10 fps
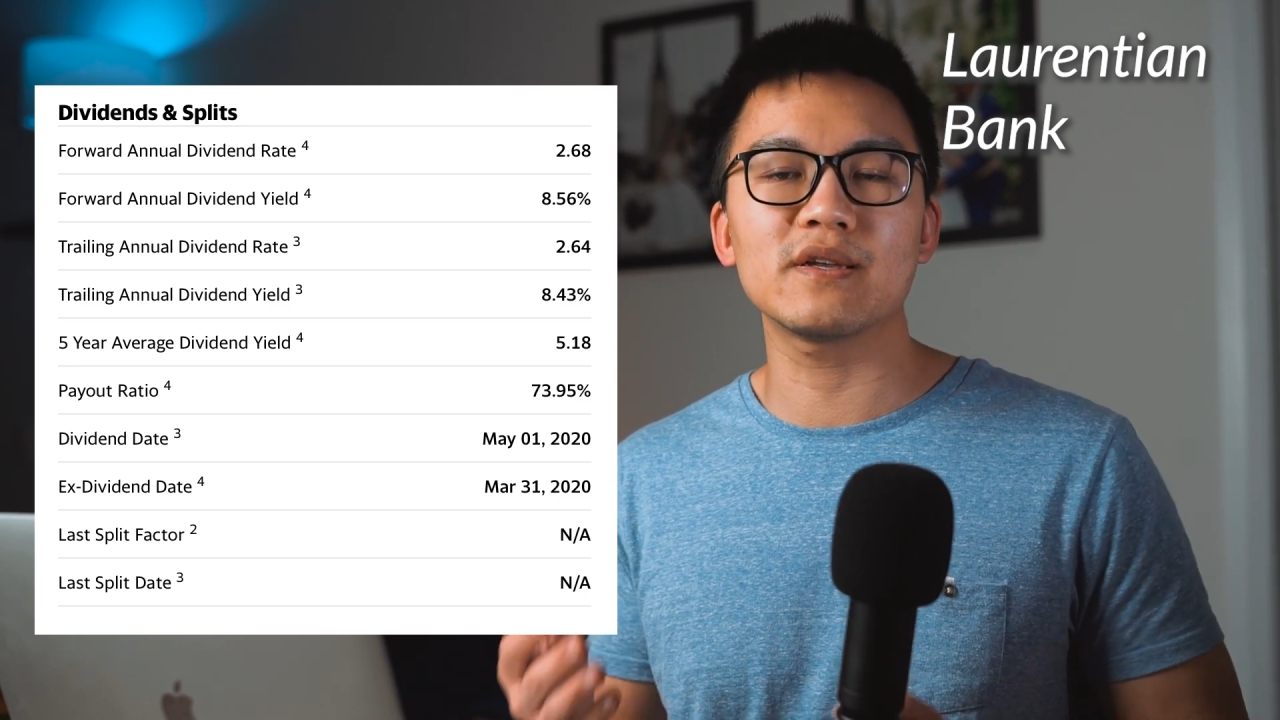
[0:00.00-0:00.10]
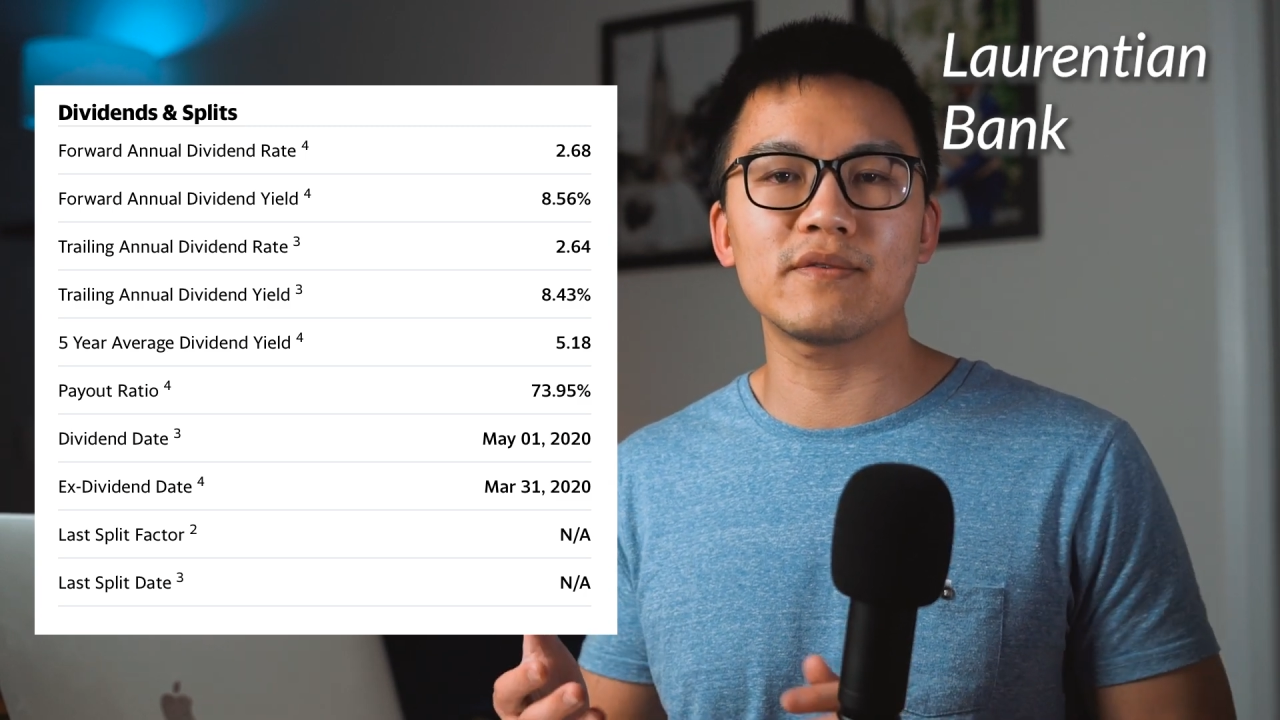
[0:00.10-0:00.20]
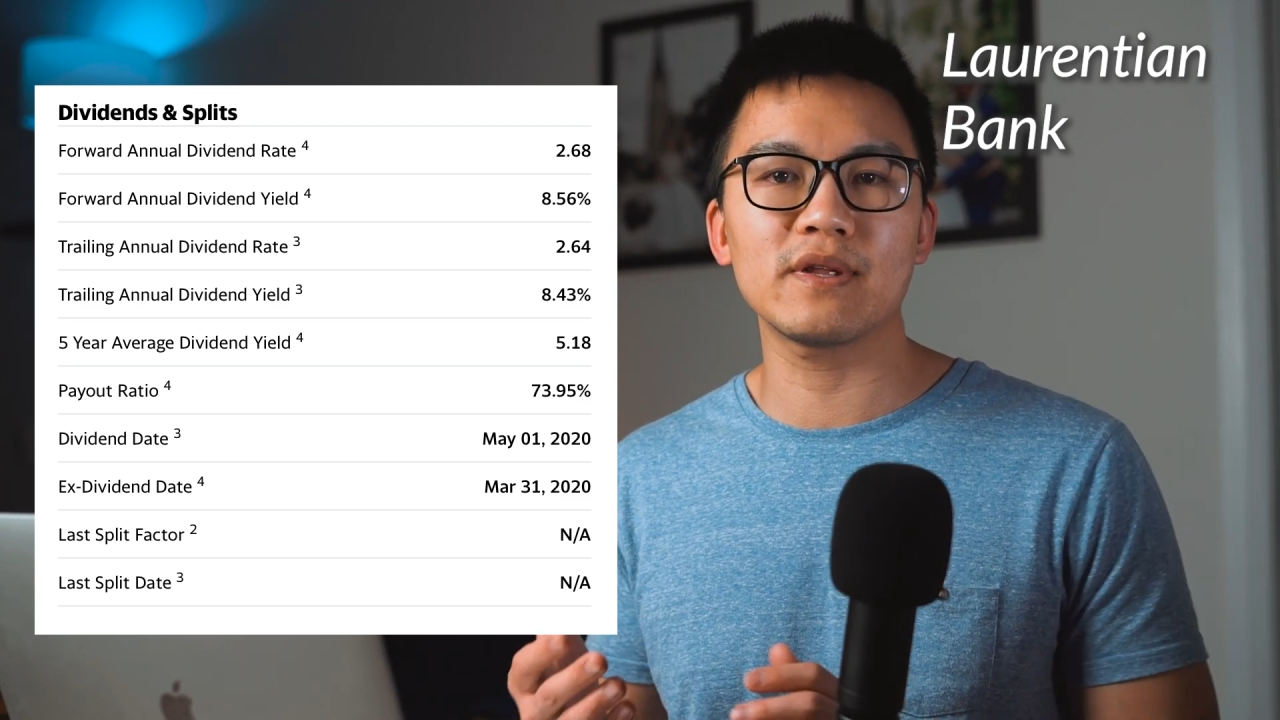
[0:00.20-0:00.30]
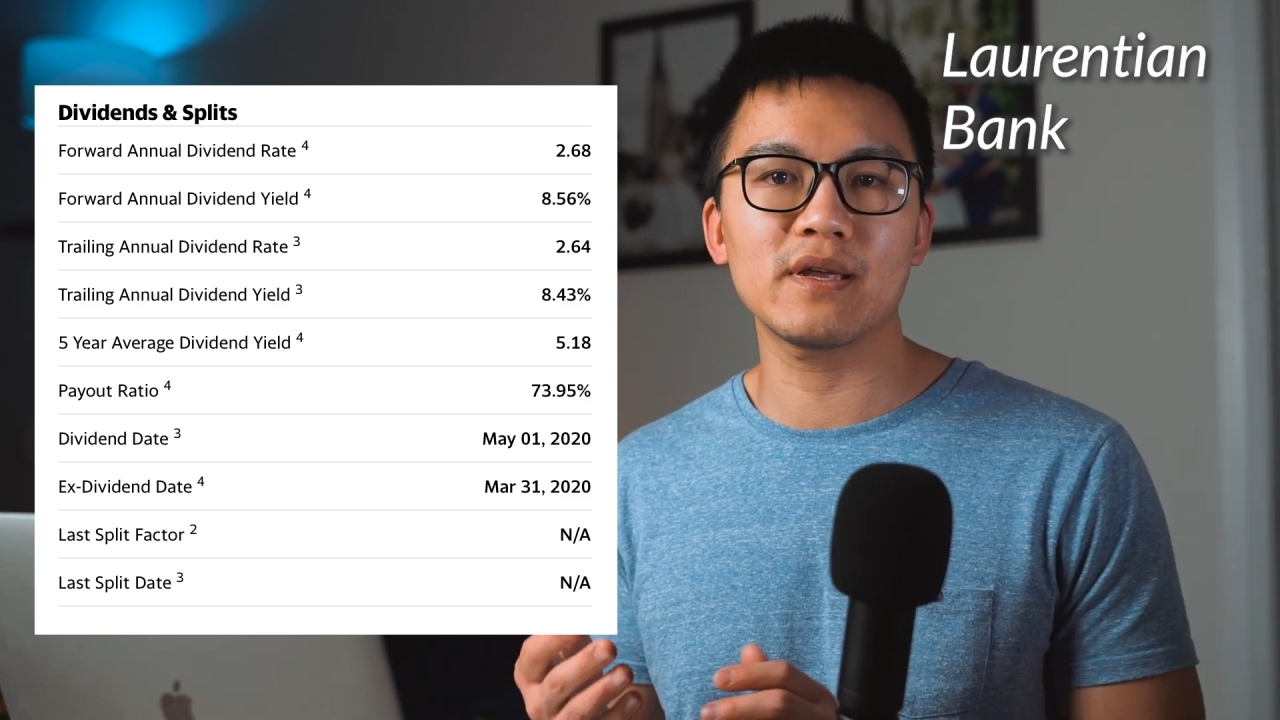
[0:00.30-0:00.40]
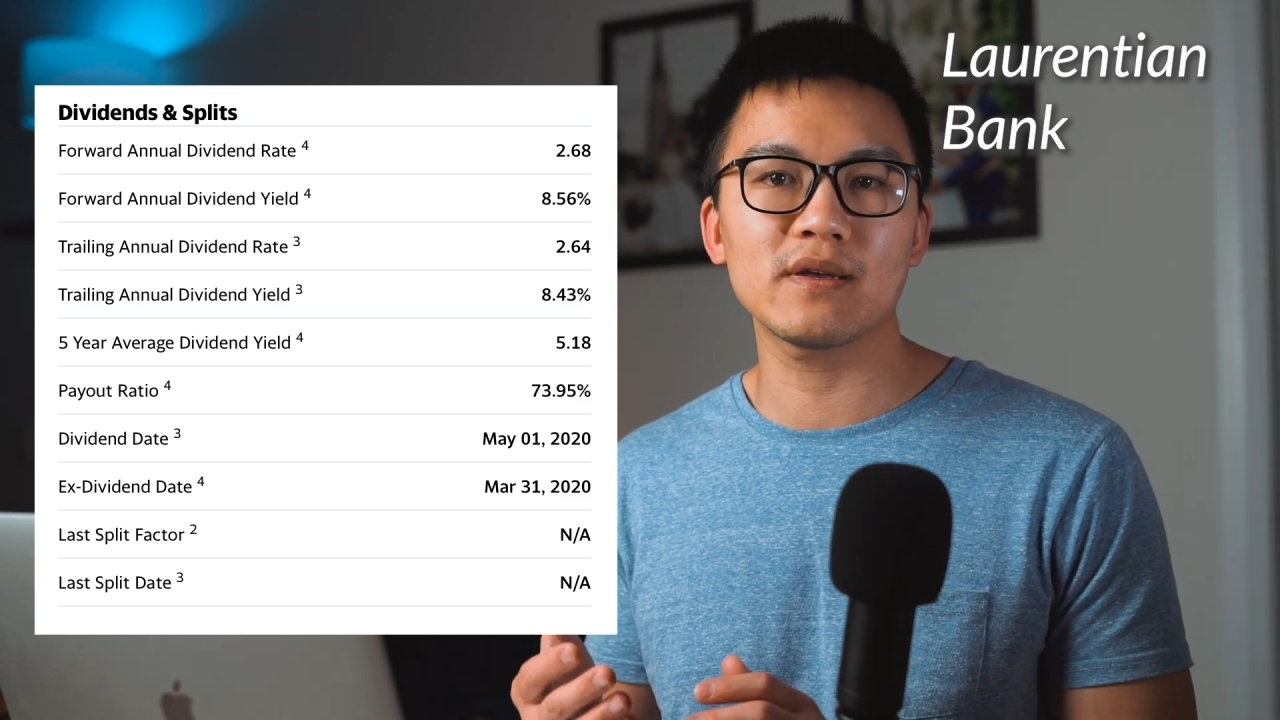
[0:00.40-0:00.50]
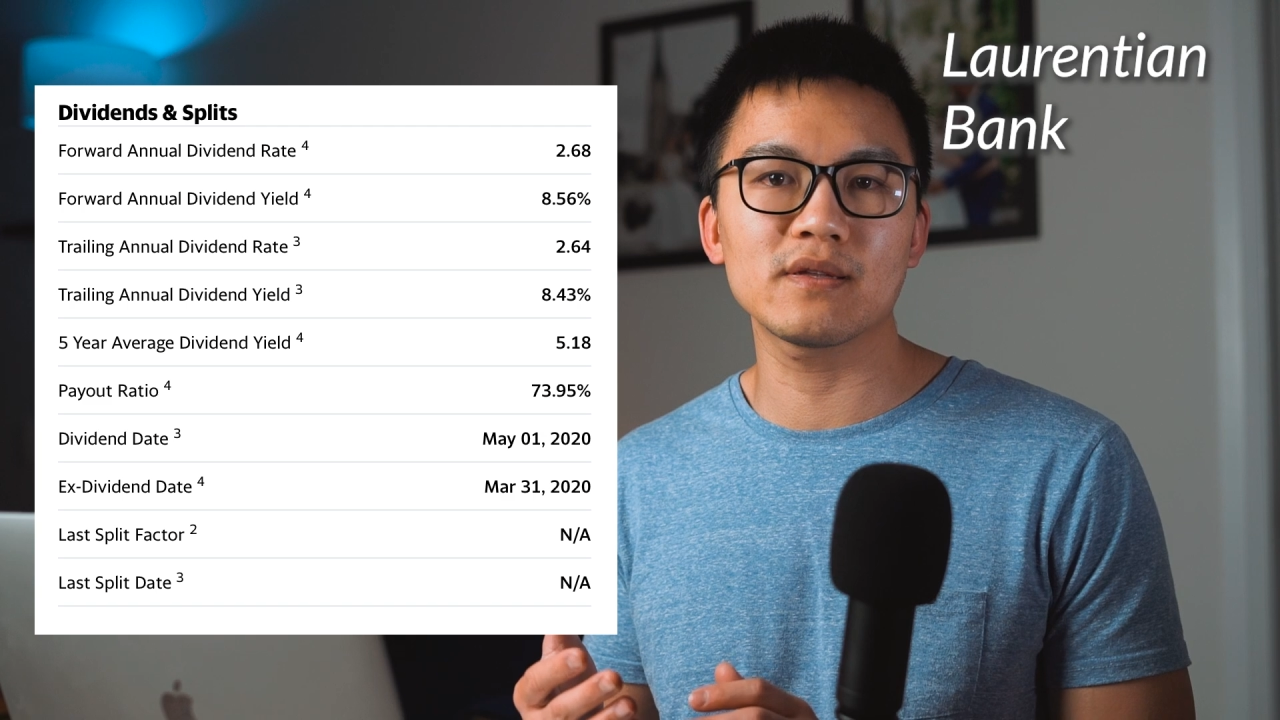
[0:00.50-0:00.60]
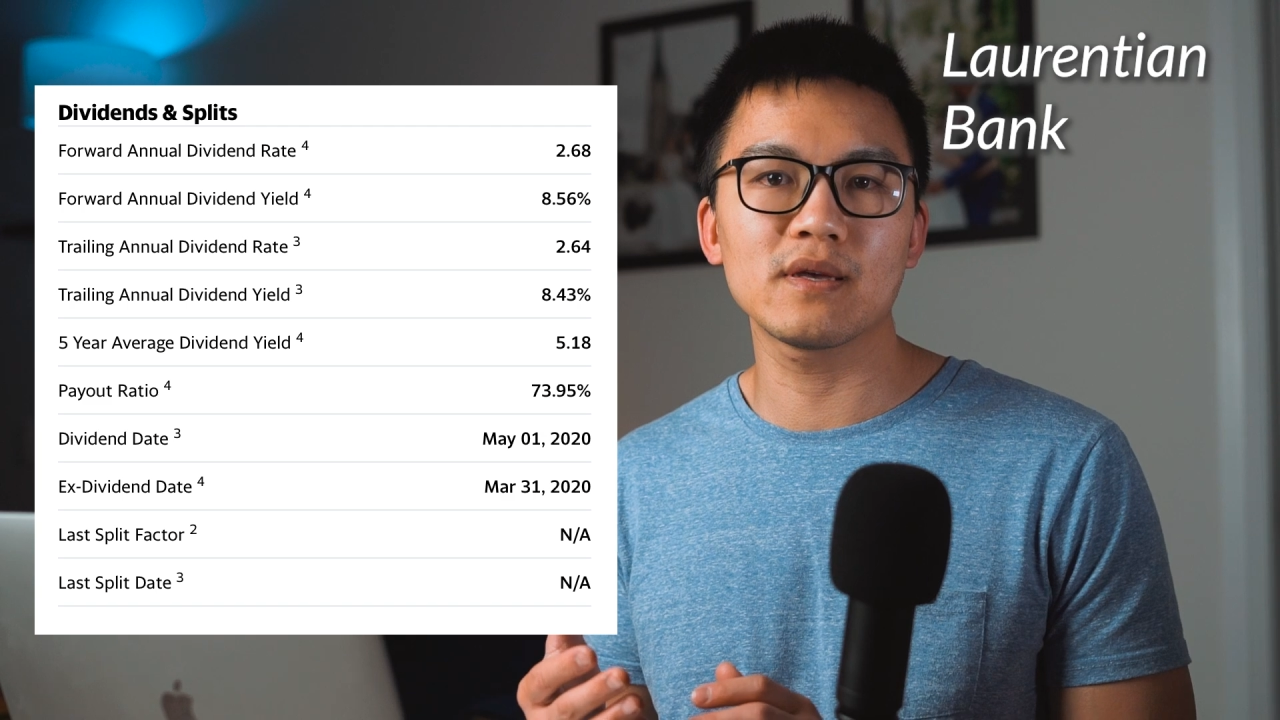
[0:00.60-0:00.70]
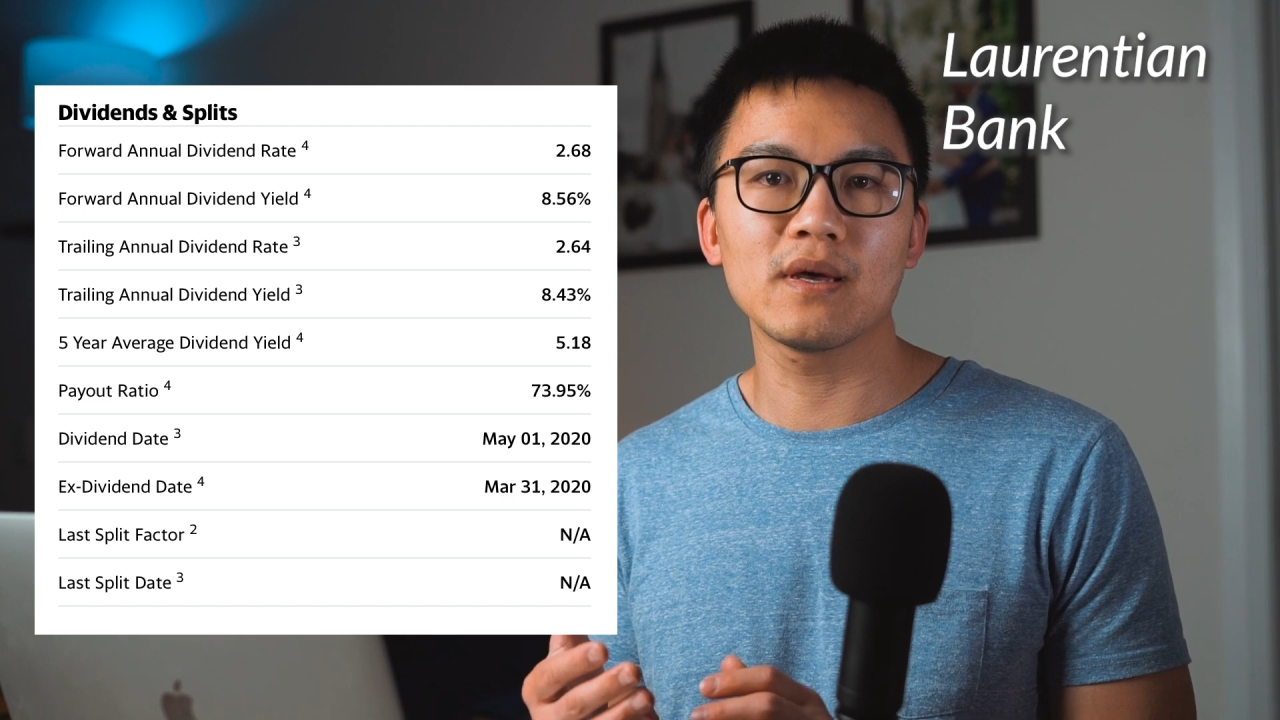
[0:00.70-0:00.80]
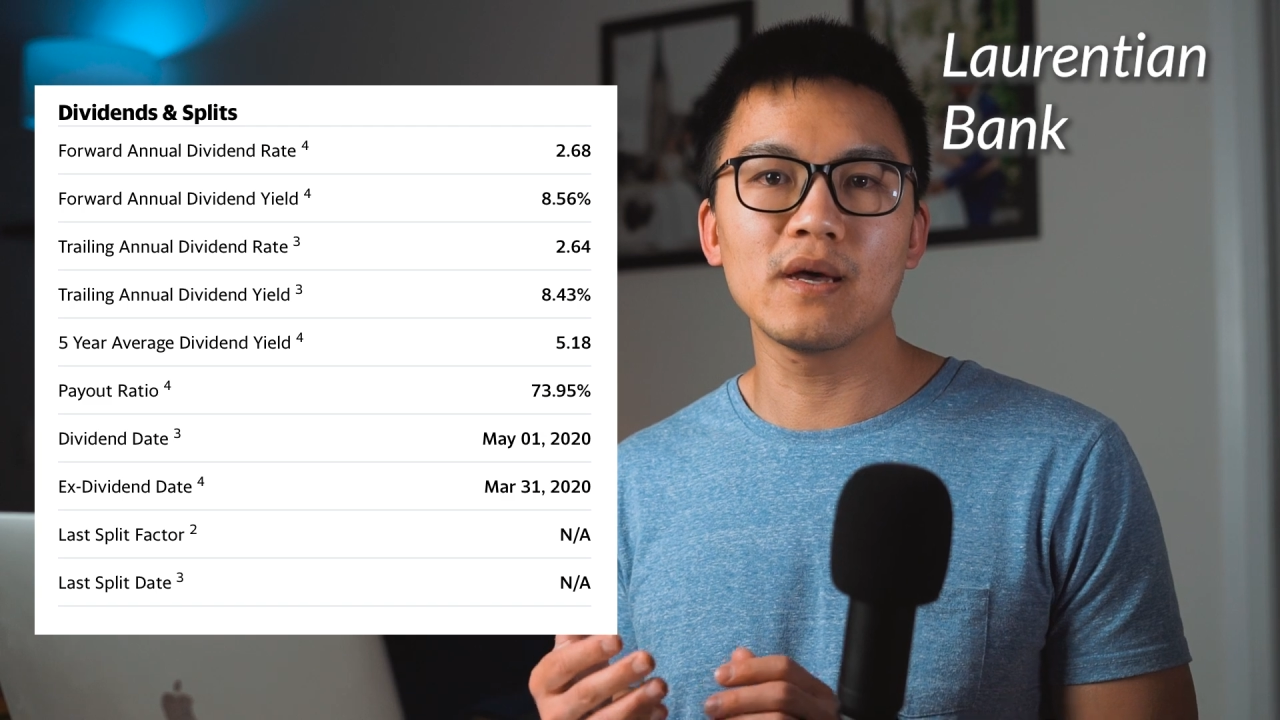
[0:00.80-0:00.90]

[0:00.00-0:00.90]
dividend yield